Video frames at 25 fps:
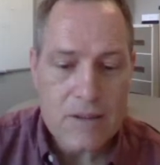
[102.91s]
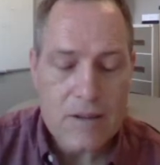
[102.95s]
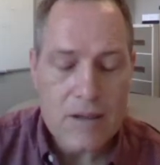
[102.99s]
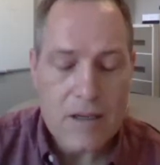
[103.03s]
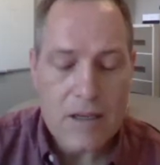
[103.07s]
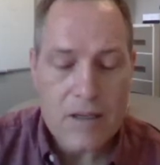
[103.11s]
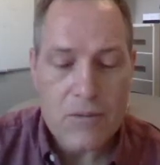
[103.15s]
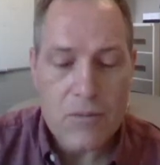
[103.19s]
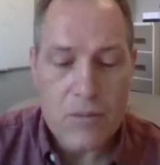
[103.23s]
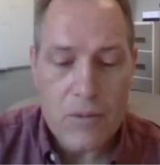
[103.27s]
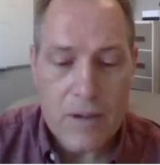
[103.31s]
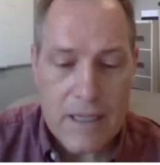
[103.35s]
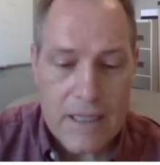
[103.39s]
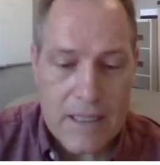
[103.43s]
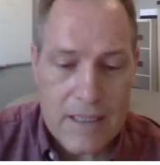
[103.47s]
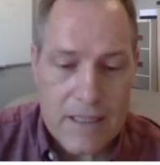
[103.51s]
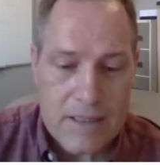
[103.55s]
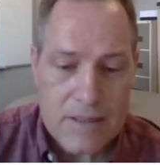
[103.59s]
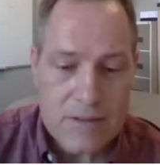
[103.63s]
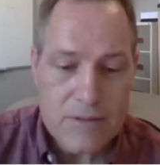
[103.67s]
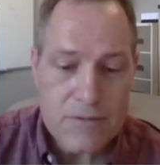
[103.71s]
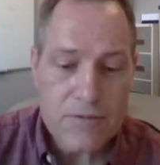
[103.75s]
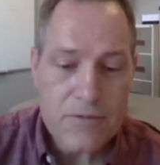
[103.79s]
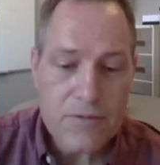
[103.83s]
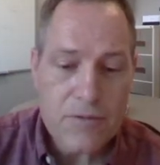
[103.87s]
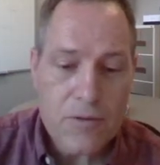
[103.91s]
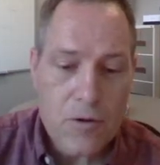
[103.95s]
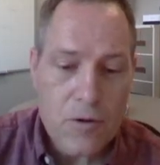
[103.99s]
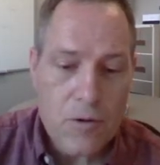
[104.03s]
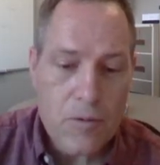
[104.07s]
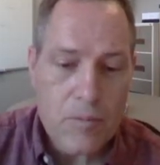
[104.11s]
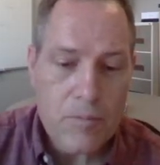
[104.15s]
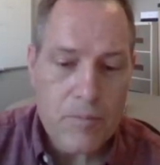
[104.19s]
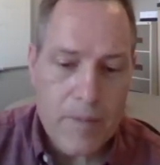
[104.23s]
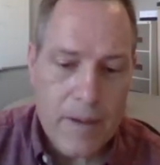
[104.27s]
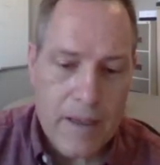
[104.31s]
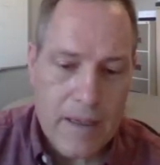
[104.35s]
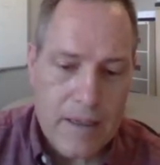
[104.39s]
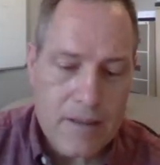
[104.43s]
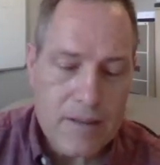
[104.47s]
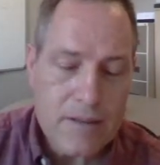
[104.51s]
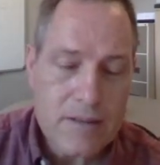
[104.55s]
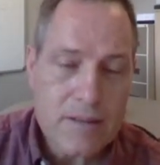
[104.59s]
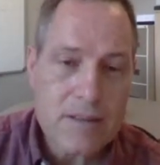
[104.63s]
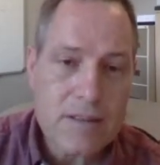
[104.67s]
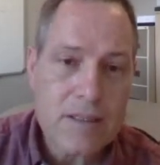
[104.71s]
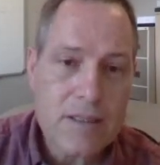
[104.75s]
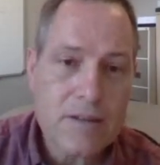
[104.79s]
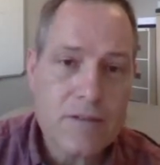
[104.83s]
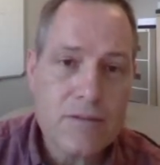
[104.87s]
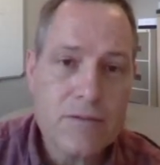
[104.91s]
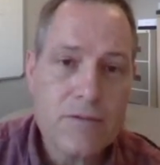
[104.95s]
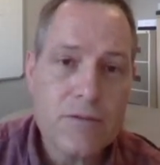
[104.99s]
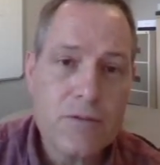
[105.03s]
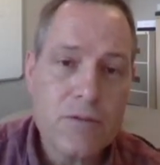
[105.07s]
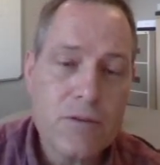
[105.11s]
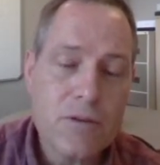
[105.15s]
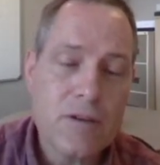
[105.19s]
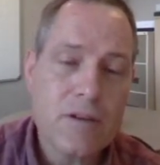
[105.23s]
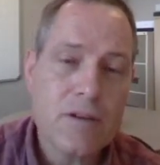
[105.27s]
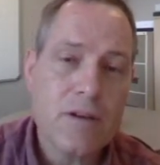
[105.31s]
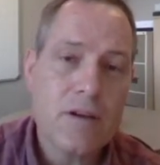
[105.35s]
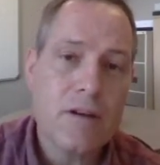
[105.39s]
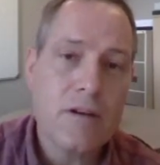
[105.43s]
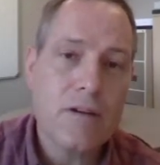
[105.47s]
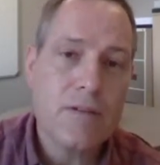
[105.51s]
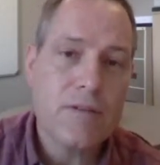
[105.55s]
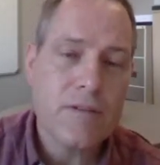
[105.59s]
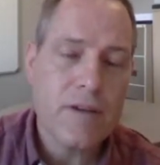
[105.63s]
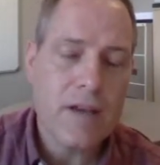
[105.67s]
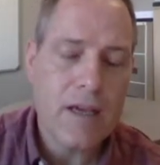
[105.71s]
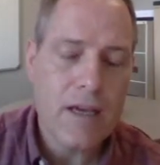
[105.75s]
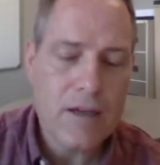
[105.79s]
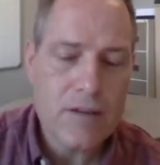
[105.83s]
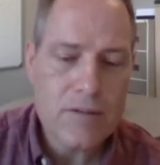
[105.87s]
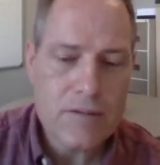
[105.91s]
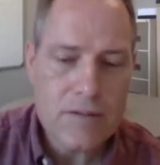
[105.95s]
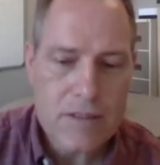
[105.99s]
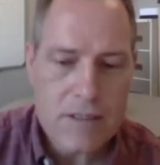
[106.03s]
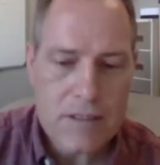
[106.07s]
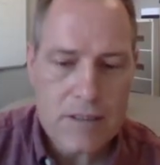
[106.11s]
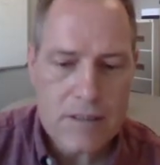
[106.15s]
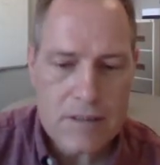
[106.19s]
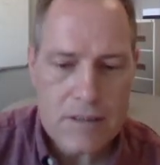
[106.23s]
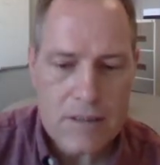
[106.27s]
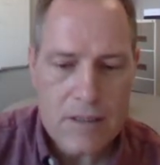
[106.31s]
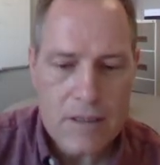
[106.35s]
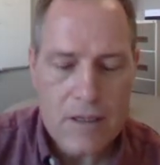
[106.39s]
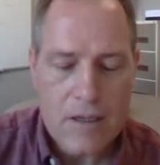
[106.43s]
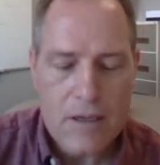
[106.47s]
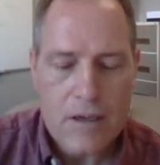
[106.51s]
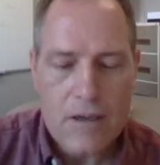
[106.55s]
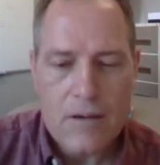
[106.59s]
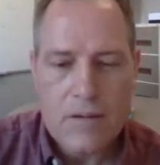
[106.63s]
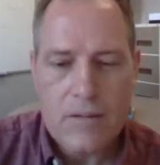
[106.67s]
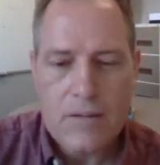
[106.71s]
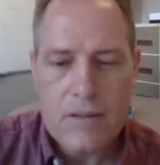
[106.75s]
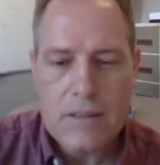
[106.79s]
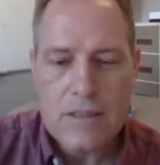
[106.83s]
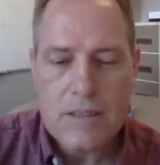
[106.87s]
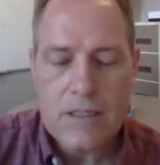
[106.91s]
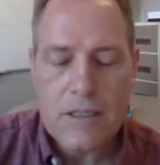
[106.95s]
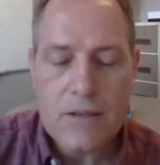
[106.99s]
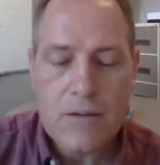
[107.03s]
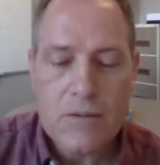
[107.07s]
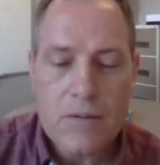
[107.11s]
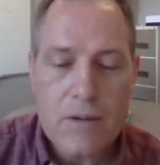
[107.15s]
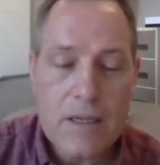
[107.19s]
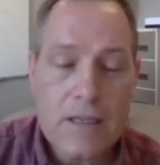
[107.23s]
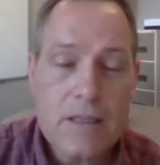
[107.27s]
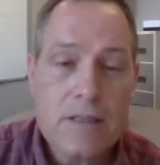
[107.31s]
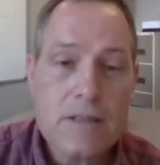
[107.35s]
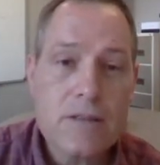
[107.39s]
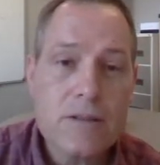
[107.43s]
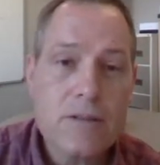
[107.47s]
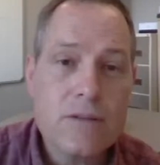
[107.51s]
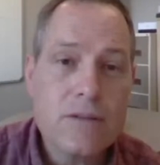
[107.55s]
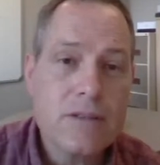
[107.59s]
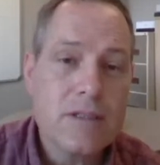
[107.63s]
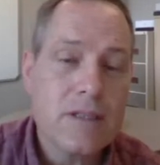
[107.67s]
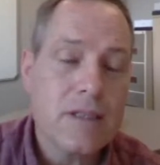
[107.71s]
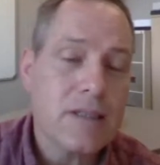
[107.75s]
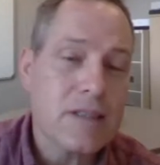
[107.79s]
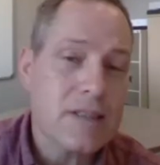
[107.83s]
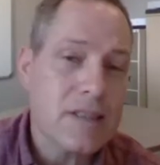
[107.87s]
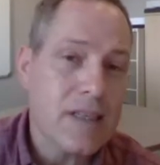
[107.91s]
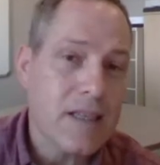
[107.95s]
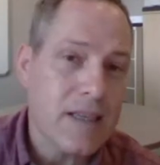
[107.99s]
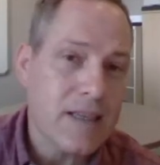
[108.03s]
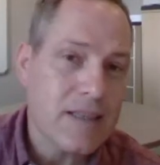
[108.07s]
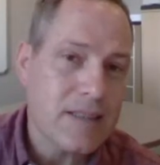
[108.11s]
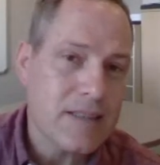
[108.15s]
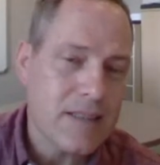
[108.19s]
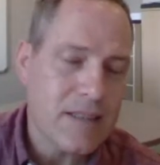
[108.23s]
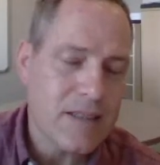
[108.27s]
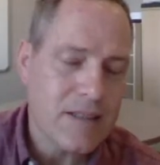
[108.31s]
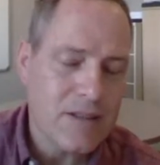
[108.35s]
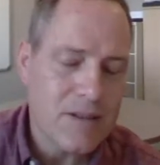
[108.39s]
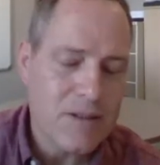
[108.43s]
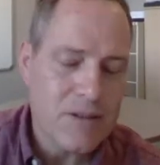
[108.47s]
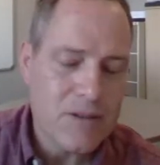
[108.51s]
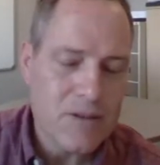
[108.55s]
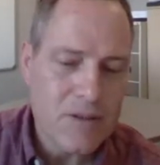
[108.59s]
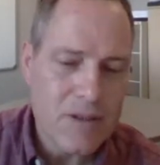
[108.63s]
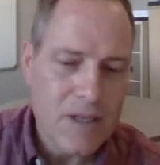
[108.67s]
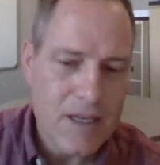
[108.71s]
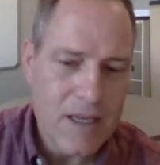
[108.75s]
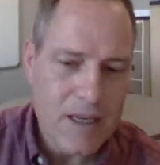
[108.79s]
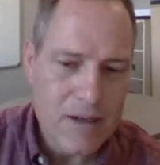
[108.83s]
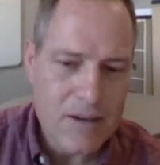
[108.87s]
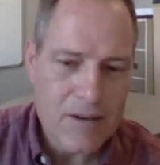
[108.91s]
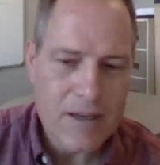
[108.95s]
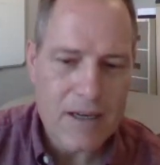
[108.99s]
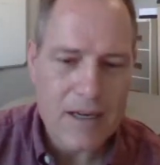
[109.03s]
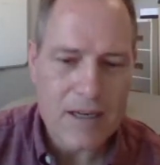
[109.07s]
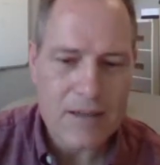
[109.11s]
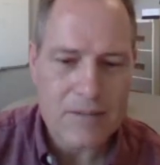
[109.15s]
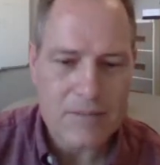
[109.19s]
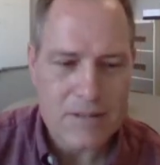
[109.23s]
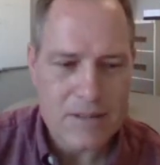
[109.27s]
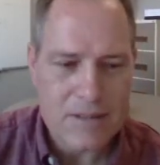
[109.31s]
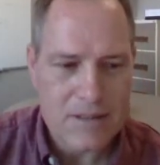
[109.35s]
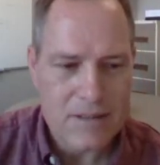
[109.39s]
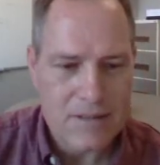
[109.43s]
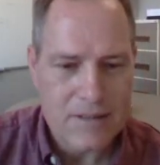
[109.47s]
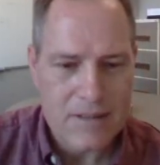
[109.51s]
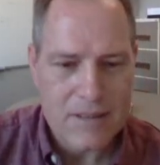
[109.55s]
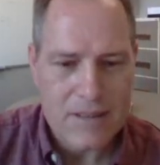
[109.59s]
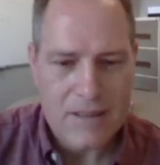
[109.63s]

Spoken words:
It weighs 4 pounds and 4.5 ounces, which equates to just less than 2 kilograms.